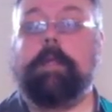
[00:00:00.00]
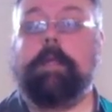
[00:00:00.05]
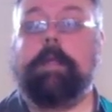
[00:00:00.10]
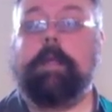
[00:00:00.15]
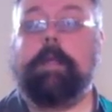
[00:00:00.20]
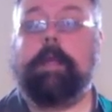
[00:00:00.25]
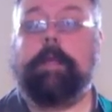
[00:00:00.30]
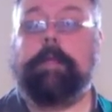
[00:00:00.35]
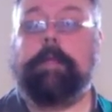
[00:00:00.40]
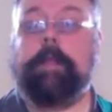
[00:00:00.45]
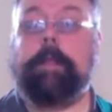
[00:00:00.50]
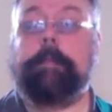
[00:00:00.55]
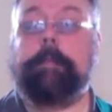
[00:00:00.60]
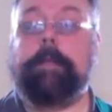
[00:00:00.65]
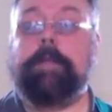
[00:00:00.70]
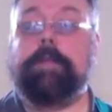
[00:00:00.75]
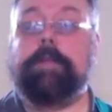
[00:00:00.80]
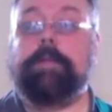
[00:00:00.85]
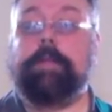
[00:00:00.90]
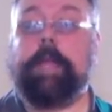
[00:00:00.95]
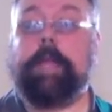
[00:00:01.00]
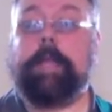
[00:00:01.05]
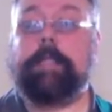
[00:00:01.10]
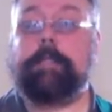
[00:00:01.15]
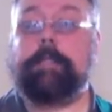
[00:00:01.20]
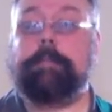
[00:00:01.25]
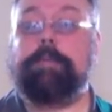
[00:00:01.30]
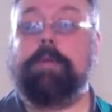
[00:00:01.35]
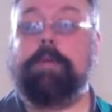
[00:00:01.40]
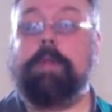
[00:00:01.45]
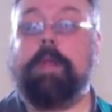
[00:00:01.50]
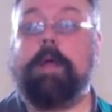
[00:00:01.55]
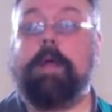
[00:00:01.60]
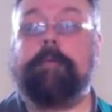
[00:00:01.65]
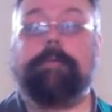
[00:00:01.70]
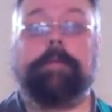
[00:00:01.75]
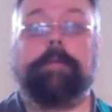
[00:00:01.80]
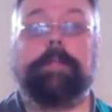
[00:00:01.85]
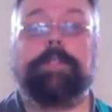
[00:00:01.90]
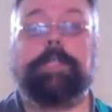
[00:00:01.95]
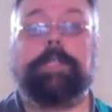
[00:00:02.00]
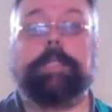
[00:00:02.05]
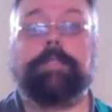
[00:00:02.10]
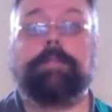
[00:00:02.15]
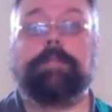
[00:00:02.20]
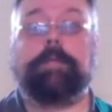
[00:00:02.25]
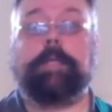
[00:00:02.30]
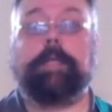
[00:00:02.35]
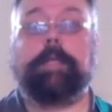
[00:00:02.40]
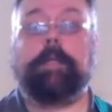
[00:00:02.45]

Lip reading: and then I'm going to do that as a pull off on the G string,